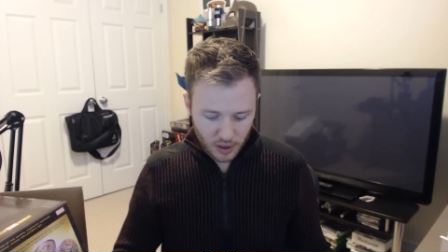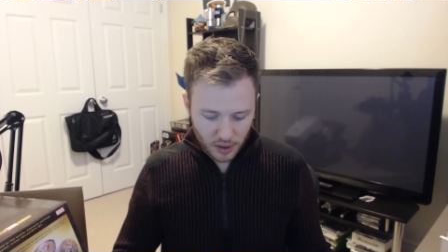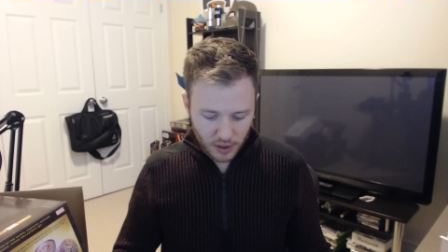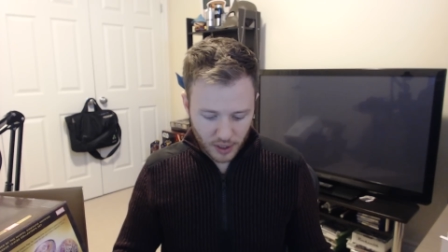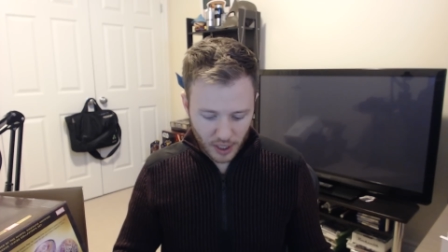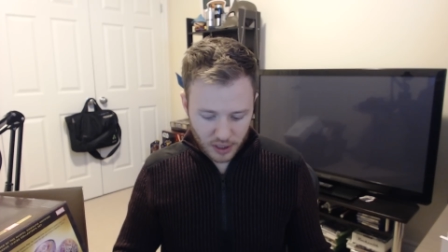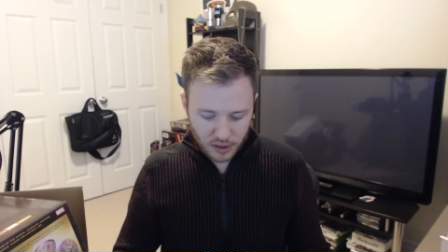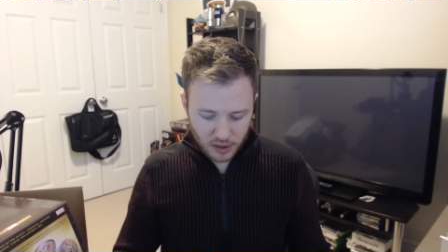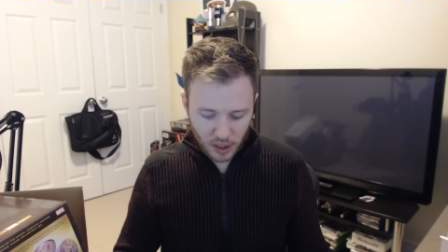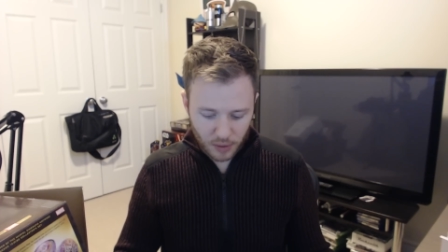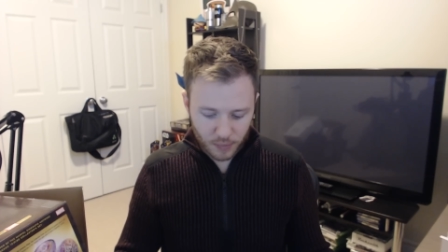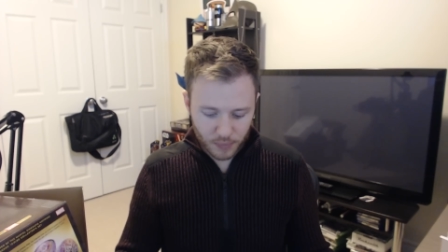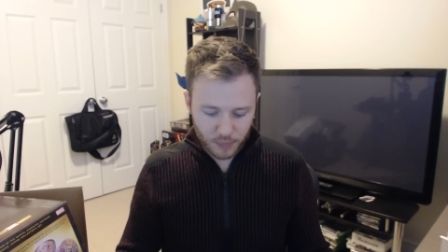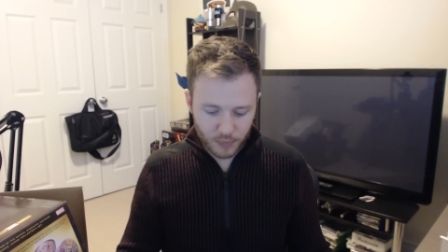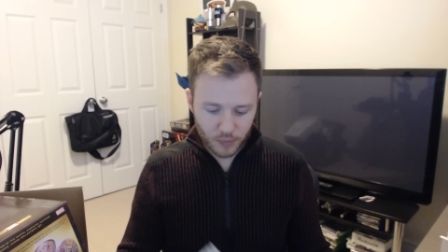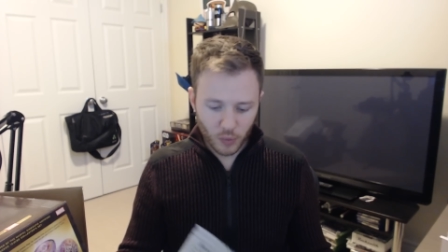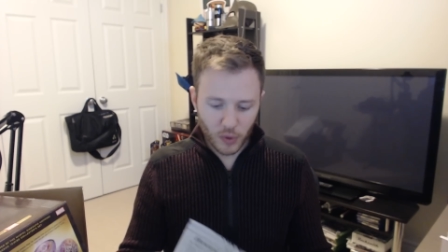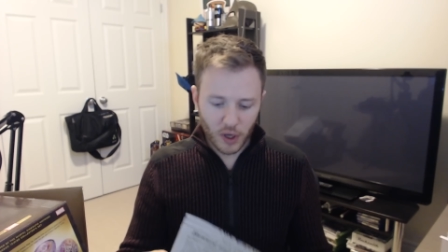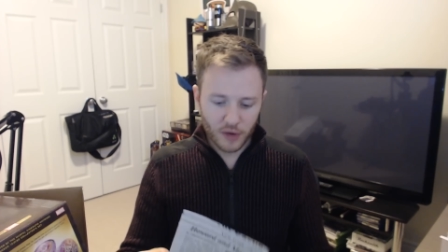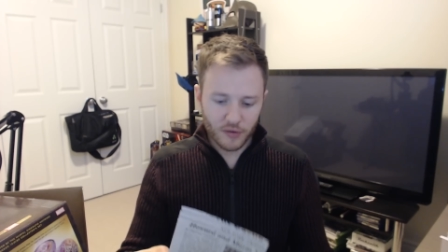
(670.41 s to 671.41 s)
Next up,
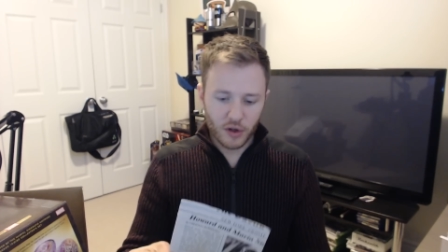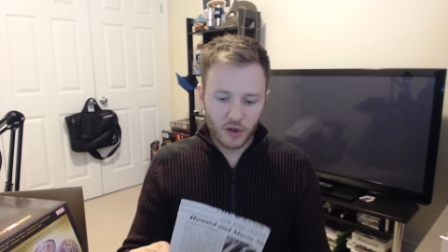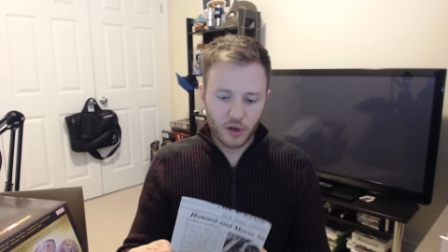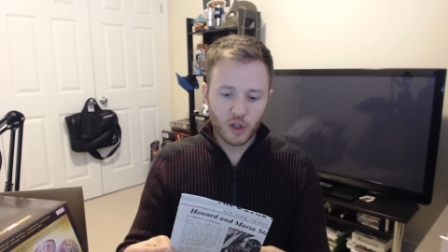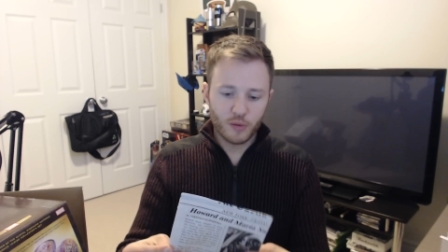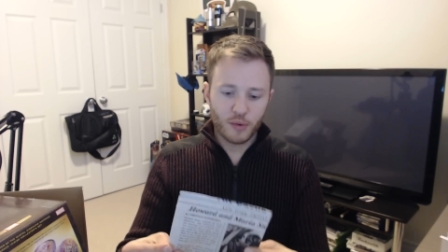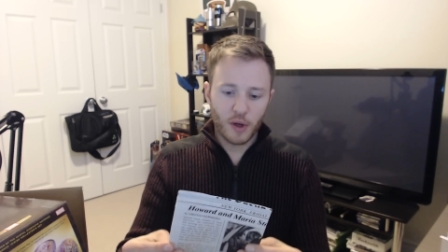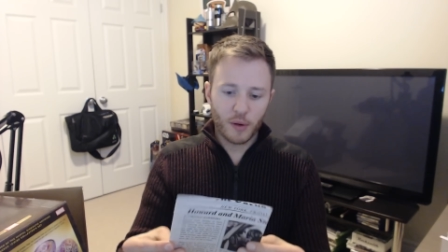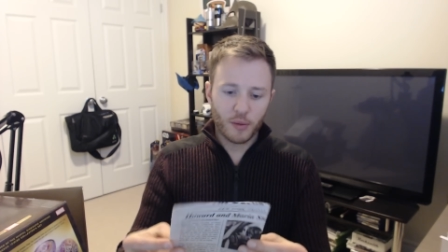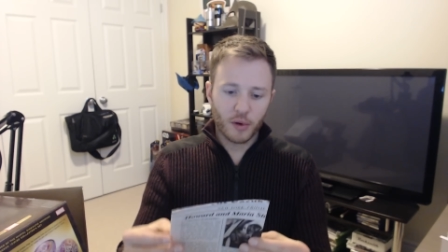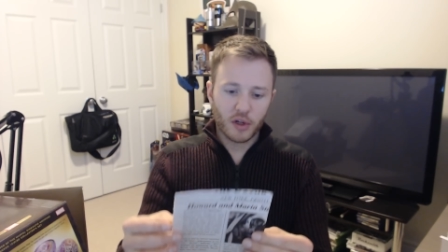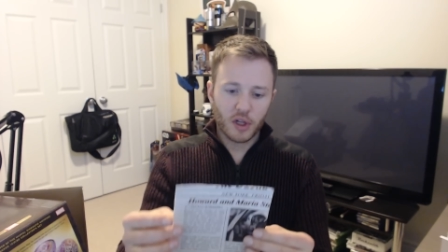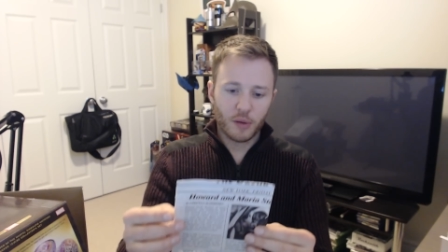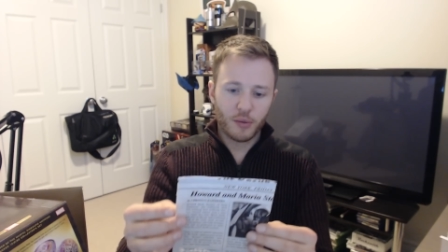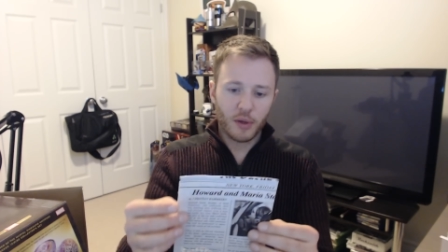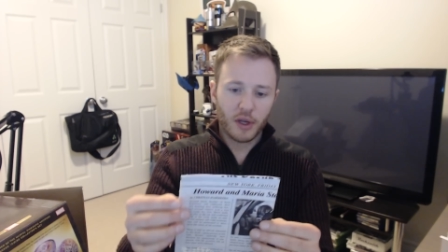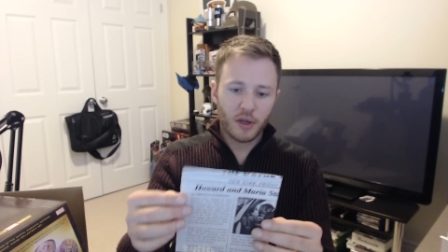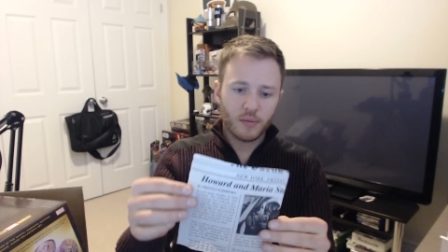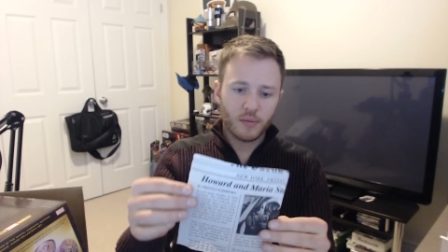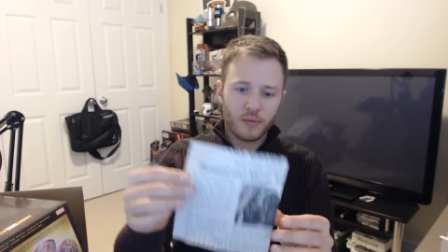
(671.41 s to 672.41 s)
we have a newspaper clipping.